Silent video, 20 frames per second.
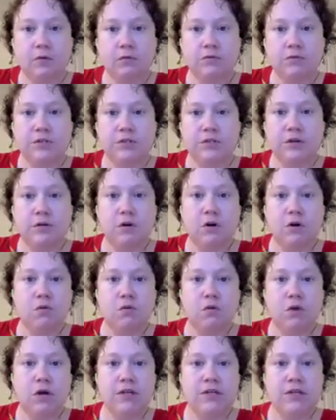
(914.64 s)
0,
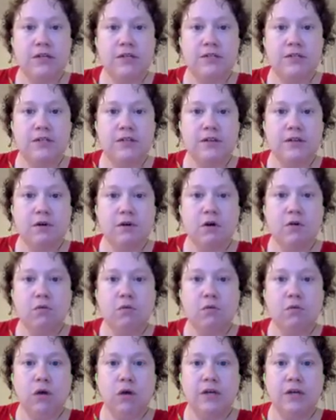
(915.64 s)
1, 0,
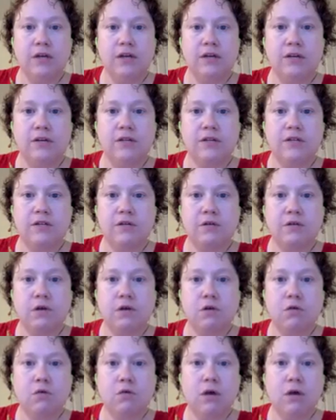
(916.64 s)
1,
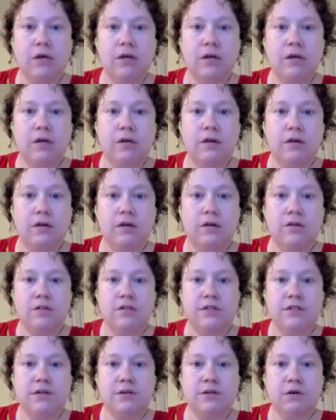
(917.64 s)
0, 1,
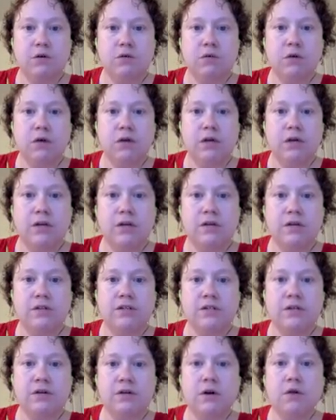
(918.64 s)
0, 1,
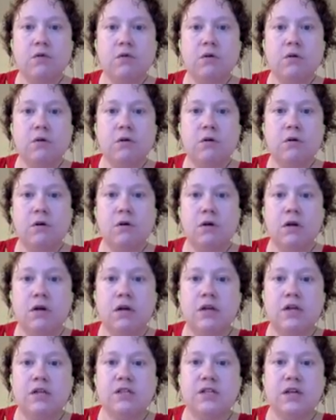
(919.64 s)
0
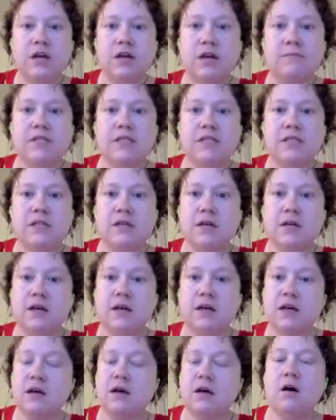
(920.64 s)
times
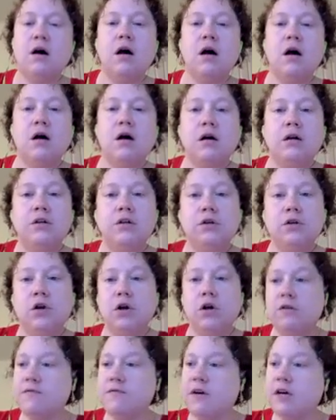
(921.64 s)
the
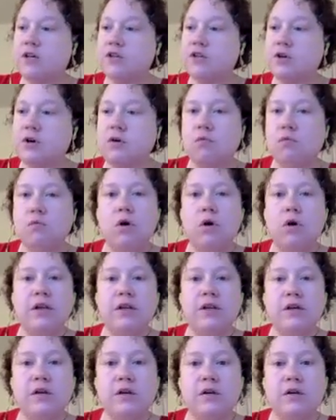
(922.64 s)
column vector
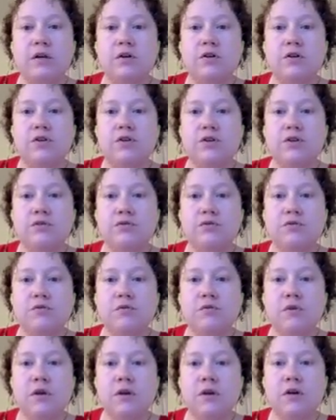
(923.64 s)
1,
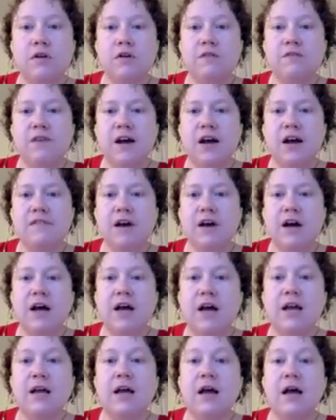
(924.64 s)
2,
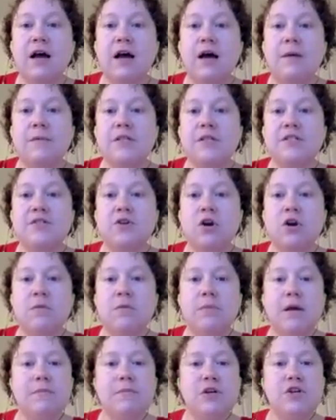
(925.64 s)
5i. I'm going to start
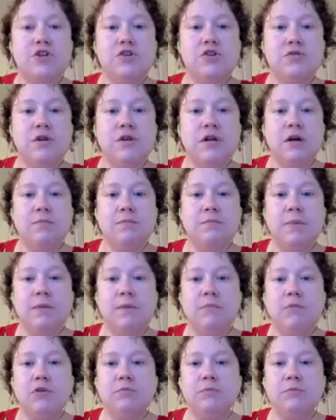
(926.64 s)
by
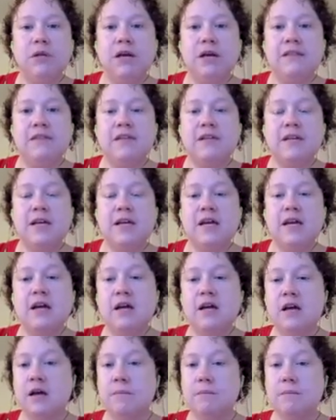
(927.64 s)
multiplying the
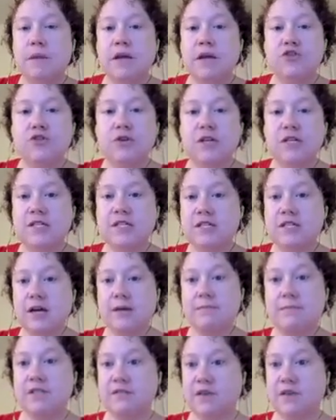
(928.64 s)
matrix
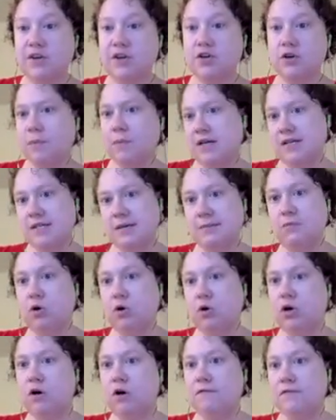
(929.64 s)
times the vector because I'm
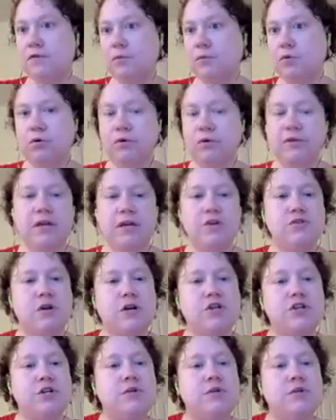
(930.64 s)
more comfortable going that
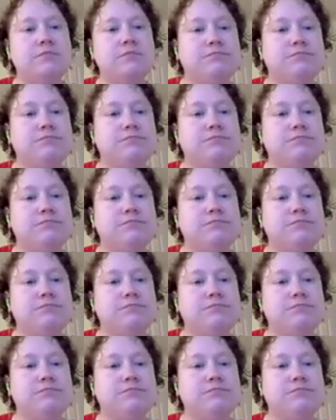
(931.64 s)
direction.